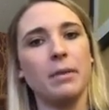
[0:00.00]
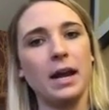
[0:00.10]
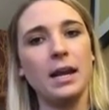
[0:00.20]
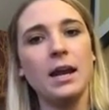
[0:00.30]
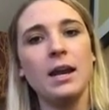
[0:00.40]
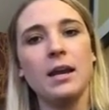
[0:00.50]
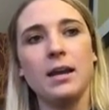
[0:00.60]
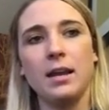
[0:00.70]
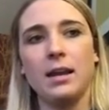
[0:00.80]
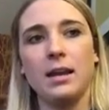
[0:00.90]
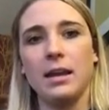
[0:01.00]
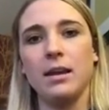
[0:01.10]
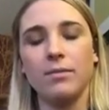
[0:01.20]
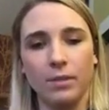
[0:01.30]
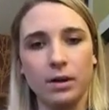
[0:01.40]
But it
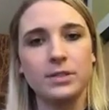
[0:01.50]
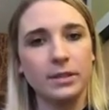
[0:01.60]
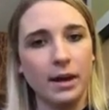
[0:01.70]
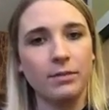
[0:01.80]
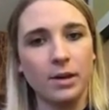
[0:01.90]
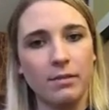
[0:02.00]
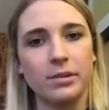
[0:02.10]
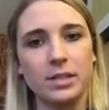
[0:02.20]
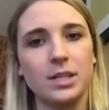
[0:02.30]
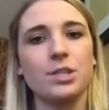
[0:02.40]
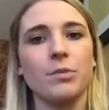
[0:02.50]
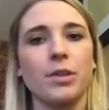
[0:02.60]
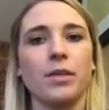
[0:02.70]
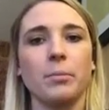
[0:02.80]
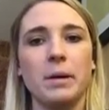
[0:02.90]
involves a lot of conversation with
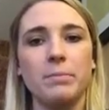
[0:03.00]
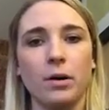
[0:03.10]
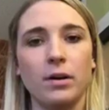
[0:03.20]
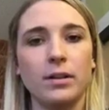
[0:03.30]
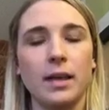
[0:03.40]
other people.